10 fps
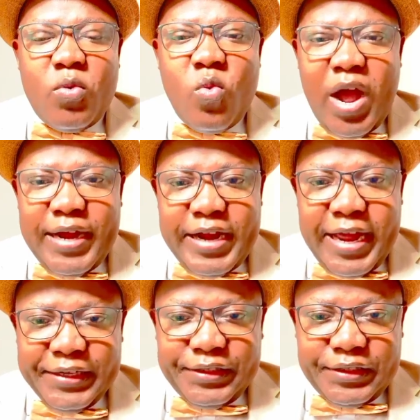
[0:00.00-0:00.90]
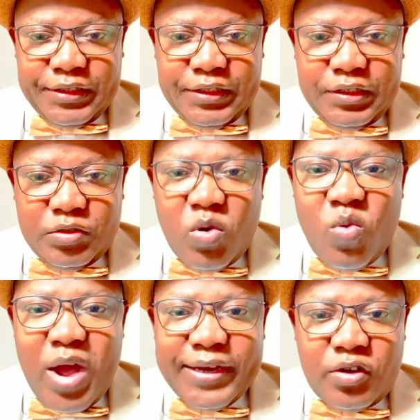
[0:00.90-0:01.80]
one entity or
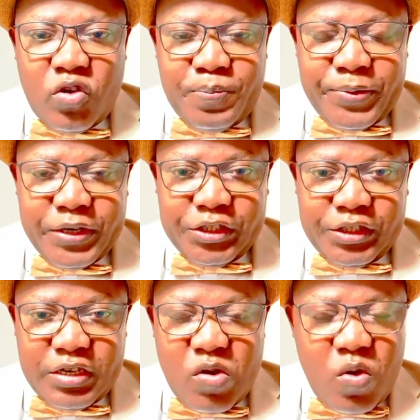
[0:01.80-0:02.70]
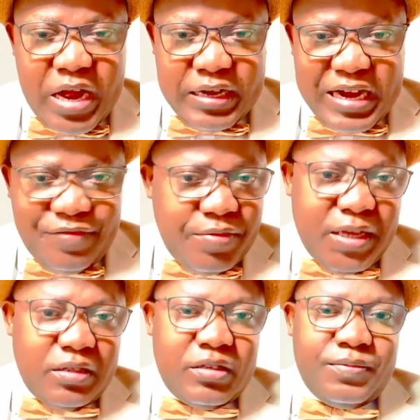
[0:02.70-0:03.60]
one corporation or one government.